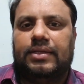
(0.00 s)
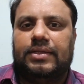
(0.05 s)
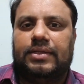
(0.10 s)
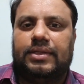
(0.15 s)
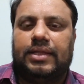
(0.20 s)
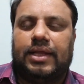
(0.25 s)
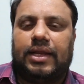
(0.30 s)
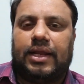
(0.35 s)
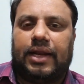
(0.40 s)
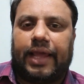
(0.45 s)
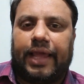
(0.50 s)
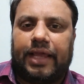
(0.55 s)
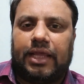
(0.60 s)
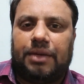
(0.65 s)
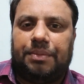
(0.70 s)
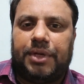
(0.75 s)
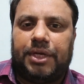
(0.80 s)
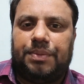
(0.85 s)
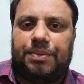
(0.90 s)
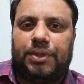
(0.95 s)
there are
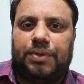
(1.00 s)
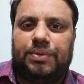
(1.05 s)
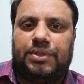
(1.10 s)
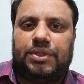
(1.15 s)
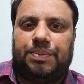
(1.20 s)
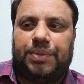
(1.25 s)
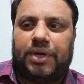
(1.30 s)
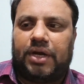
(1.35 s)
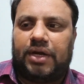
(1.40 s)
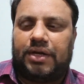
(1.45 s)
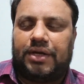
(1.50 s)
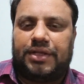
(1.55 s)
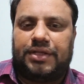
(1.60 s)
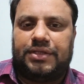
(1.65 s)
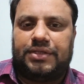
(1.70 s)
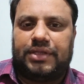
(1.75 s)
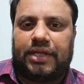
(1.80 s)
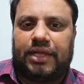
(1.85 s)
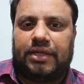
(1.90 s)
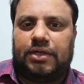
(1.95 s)
agreement between the
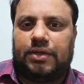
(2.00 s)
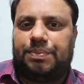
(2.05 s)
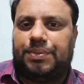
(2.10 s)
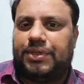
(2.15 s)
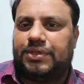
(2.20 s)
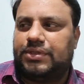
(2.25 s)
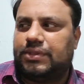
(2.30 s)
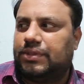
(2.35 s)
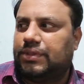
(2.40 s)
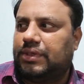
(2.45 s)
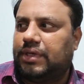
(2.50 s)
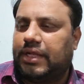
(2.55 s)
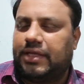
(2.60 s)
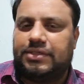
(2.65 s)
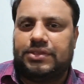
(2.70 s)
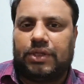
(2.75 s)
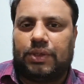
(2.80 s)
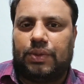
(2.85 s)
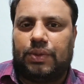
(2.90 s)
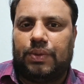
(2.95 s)
parties, like a person
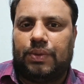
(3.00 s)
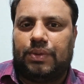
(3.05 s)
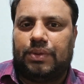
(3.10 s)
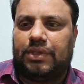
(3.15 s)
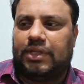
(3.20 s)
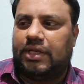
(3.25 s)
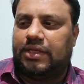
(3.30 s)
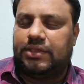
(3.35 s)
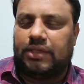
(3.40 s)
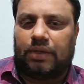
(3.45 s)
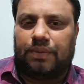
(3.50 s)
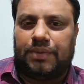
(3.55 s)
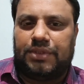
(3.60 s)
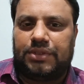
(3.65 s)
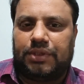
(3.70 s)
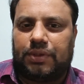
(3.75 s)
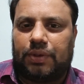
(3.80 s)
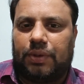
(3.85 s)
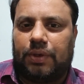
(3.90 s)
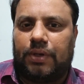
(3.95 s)
takes the loan, there is always
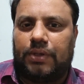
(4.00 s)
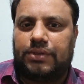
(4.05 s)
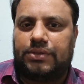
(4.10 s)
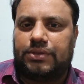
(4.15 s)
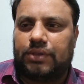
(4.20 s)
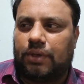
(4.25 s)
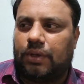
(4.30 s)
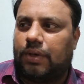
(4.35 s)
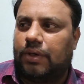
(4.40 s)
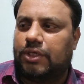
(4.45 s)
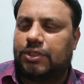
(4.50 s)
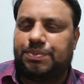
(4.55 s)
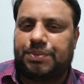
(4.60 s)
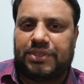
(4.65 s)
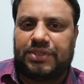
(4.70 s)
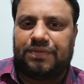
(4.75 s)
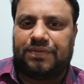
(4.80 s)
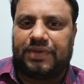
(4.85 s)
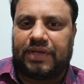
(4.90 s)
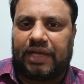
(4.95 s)
a clause or
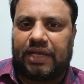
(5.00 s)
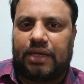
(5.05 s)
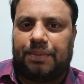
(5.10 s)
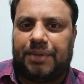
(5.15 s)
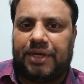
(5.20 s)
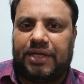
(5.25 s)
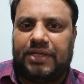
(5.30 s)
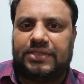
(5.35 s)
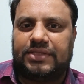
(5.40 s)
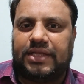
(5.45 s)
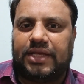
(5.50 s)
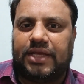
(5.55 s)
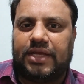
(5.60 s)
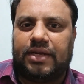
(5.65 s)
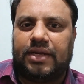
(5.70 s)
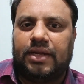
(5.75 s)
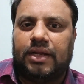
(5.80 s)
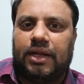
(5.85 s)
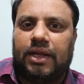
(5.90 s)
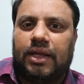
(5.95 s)
specific agreement is
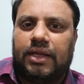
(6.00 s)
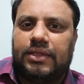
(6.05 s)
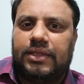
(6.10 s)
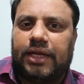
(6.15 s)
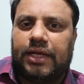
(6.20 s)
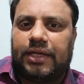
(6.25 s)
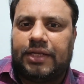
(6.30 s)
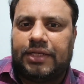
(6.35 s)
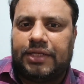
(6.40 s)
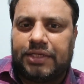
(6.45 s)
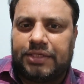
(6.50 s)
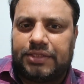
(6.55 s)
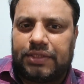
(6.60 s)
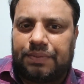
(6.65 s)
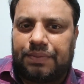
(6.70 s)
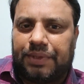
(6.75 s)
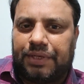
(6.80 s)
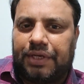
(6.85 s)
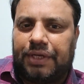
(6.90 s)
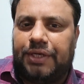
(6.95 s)
there that in case
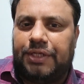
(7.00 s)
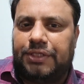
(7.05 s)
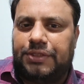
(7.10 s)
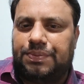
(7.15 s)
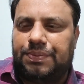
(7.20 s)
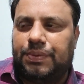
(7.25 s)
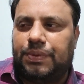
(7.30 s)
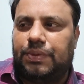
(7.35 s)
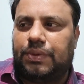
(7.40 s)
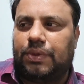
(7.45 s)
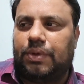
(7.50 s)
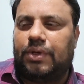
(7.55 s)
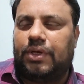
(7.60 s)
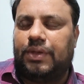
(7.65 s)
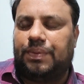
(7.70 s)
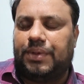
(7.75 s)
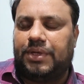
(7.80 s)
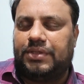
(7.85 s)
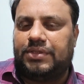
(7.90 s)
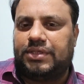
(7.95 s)
of any dispute or
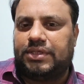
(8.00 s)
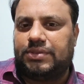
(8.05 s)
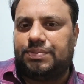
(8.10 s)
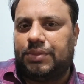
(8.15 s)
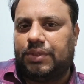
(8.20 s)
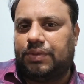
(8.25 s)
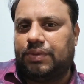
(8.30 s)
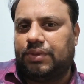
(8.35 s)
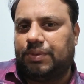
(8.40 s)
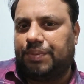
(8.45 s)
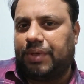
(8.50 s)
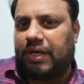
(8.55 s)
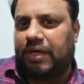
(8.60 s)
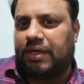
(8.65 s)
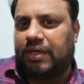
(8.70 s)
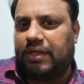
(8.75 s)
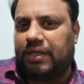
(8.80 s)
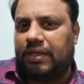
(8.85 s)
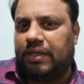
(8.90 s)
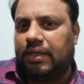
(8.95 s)
differences between the
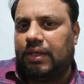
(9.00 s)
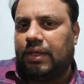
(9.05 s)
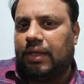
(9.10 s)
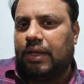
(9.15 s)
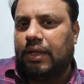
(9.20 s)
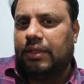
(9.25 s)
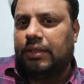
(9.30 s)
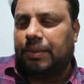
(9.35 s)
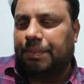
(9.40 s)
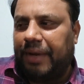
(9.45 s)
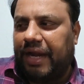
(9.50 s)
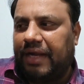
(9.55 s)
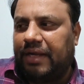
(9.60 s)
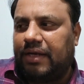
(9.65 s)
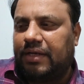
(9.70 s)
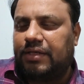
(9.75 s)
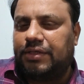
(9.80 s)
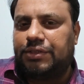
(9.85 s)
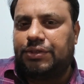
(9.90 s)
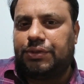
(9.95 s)
party, the
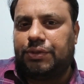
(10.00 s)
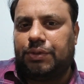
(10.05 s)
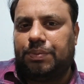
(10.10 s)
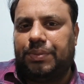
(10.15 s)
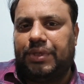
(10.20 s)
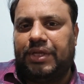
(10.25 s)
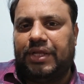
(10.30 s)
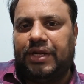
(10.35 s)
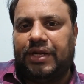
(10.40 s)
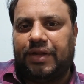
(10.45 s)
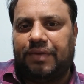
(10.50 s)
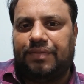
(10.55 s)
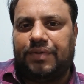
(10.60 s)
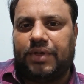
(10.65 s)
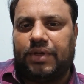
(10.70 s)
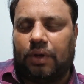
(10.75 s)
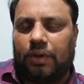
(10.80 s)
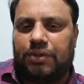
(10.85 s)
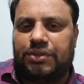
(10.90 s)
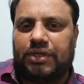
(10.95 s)
matter should be
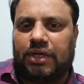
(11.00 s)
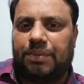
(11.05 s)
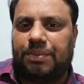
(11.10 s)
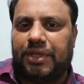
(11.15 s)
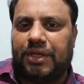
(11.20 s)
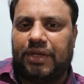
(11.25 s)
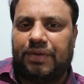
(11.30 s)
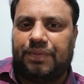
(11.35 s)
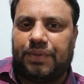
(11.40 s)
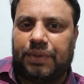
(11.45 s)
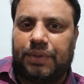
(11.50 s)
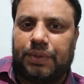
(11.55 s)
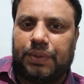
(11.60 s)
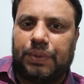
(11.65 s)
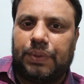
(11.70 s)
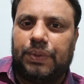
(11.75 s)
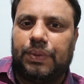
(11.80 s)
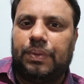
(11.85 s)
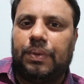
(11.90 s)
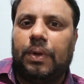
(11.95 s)
referred or shall be referred
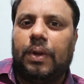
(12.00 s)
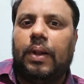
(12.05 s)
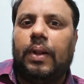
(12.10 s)
to